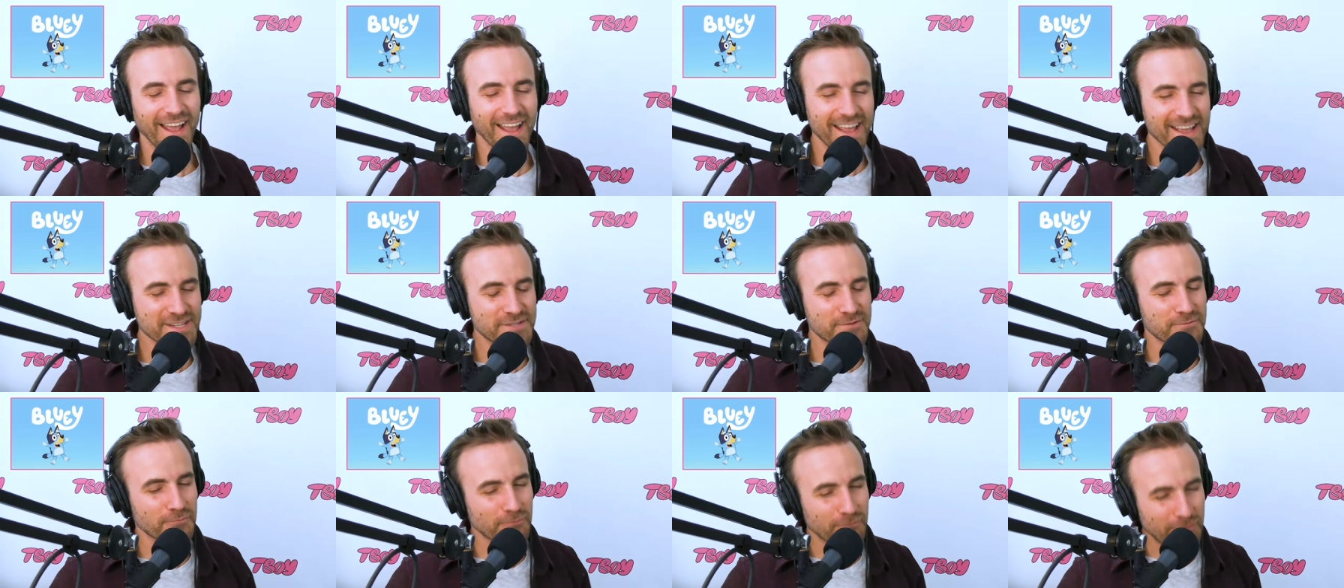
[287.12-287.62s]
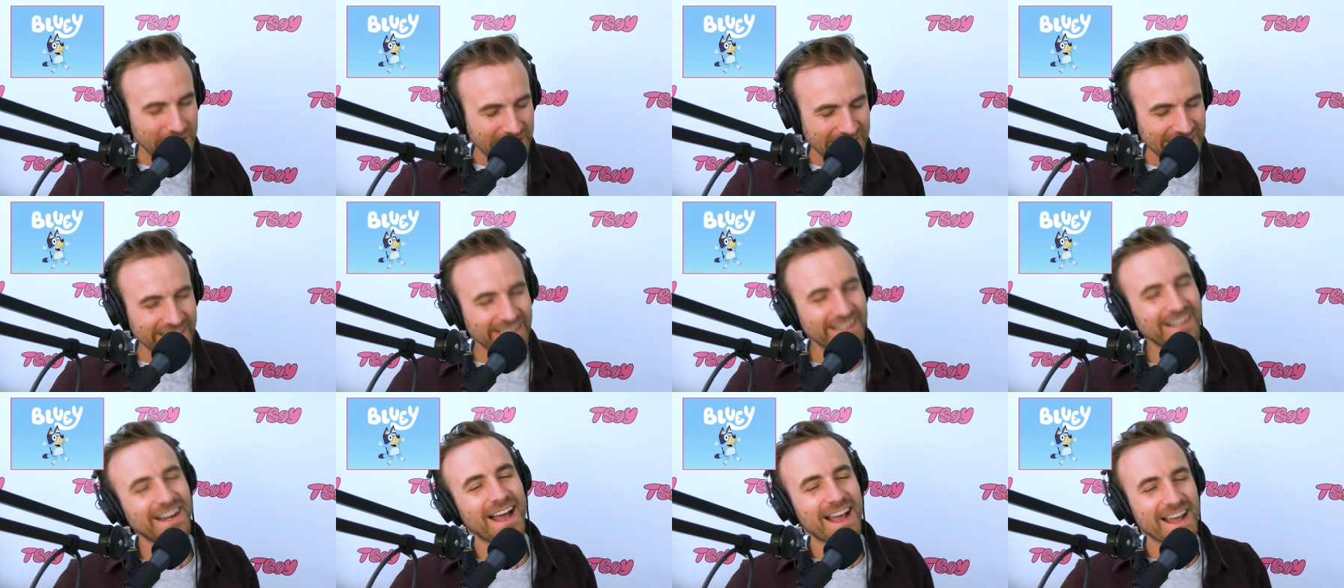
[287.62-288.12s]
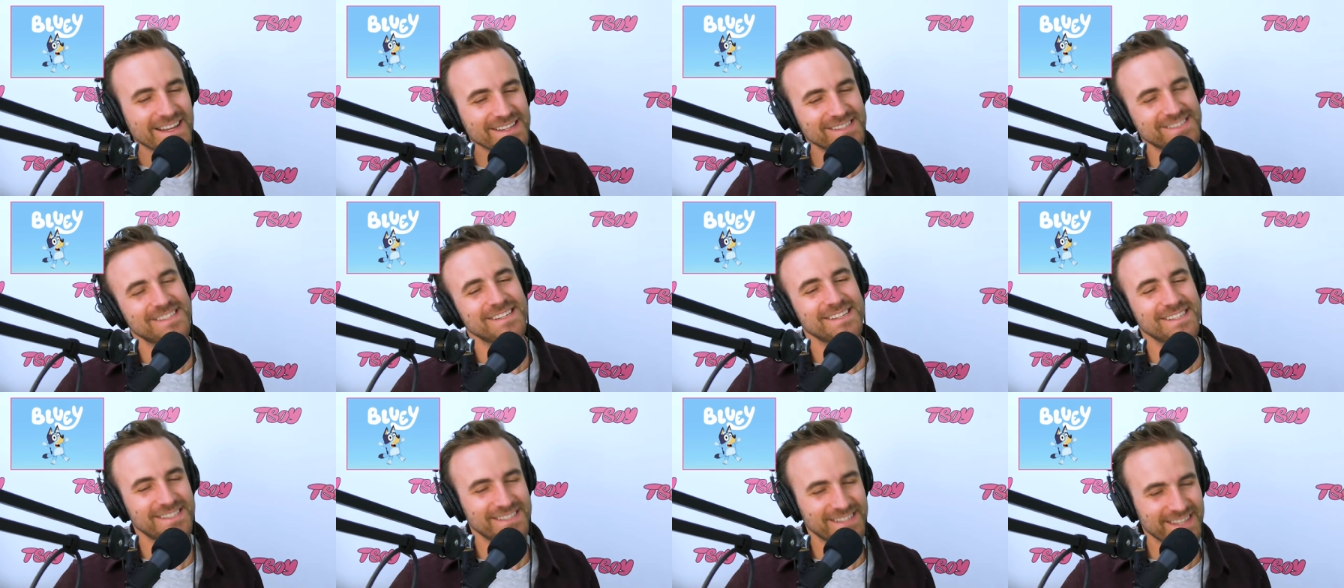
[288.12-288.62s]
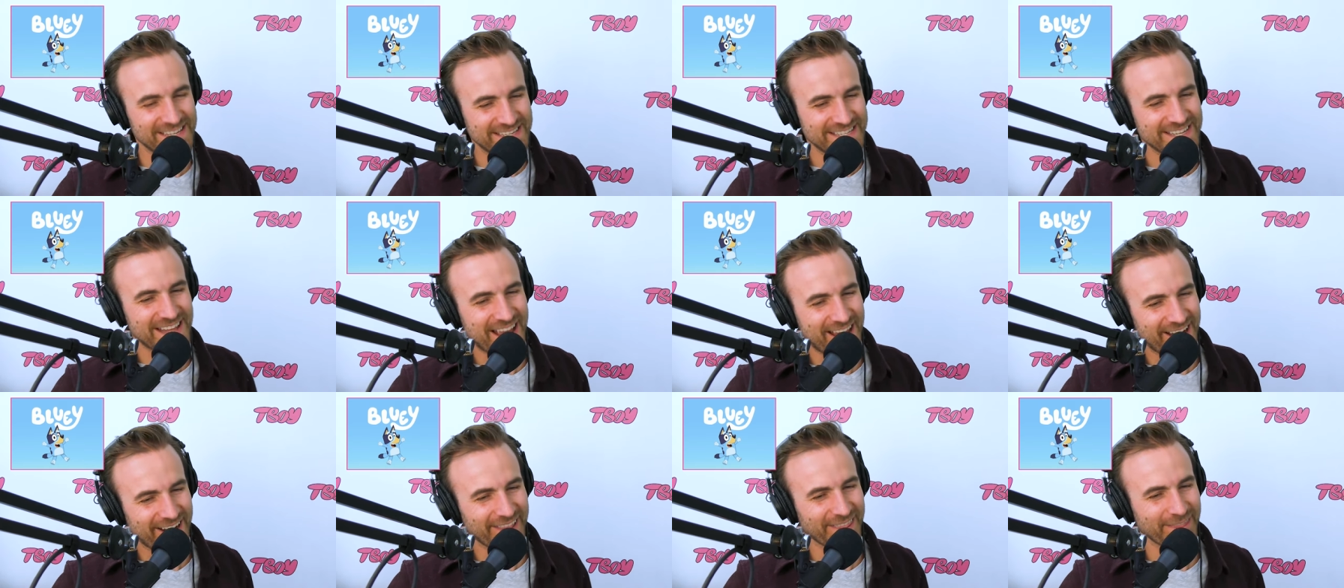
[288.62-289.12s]
It's really nice to sit
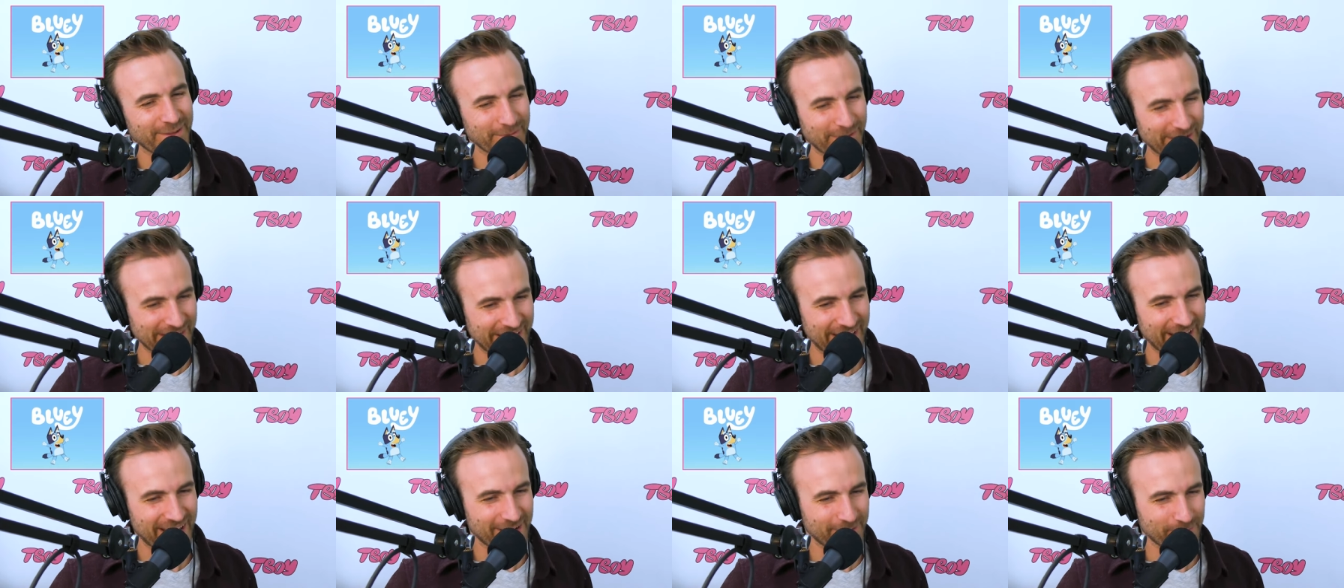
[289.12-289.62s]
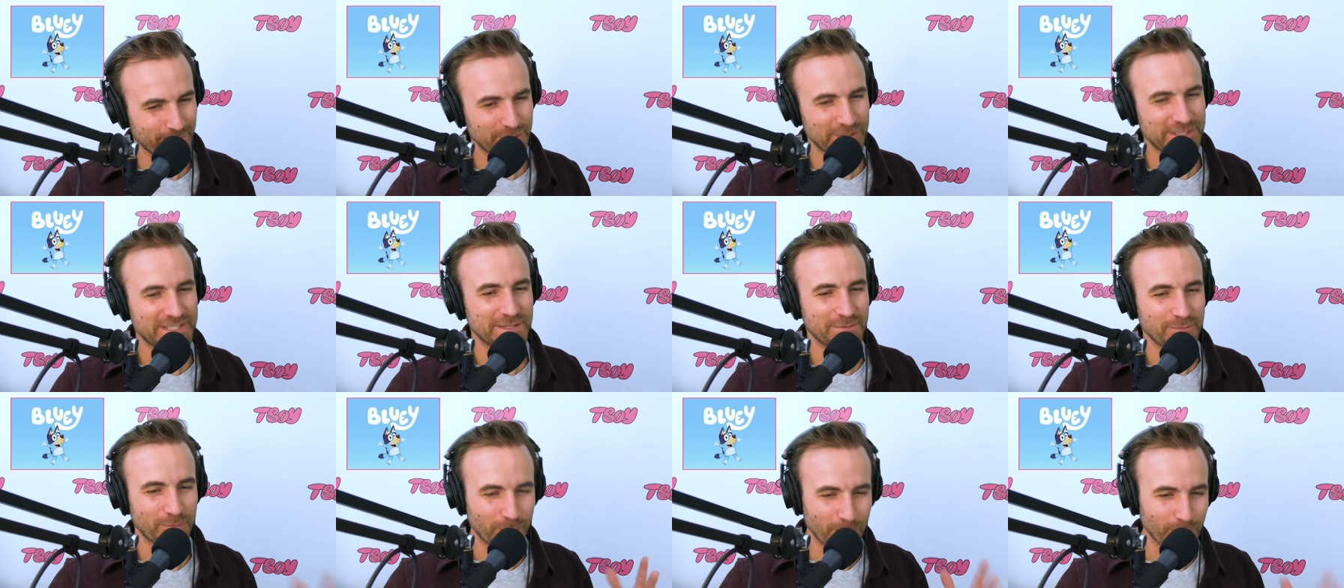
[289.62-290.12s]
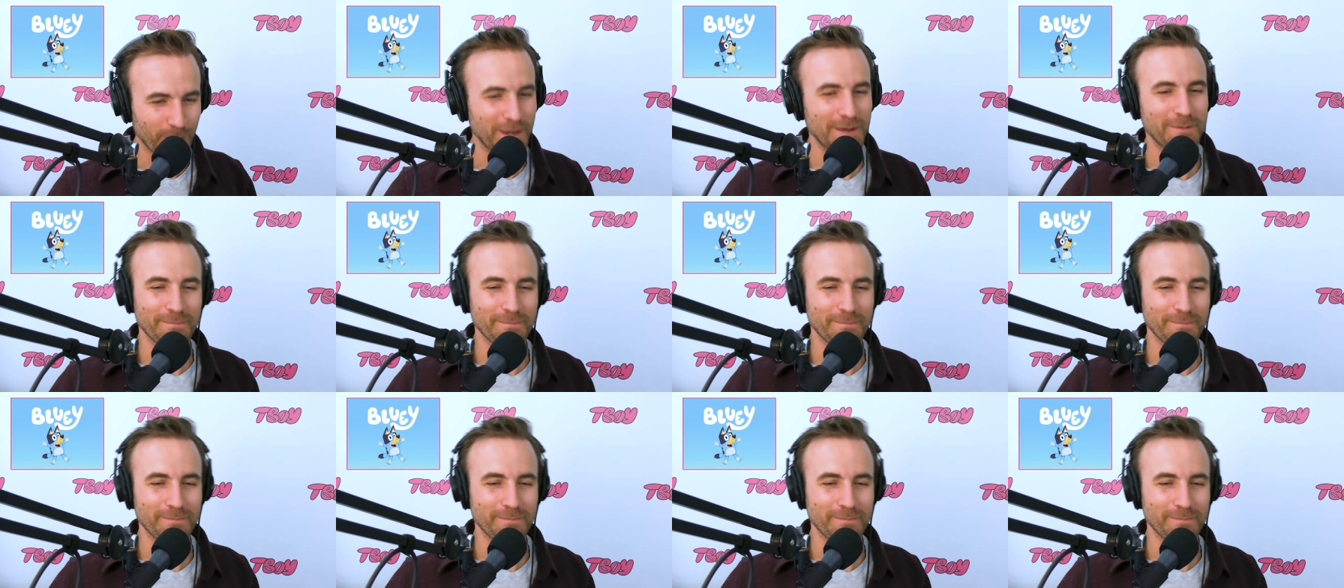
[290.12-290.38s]
down on the weekend with some print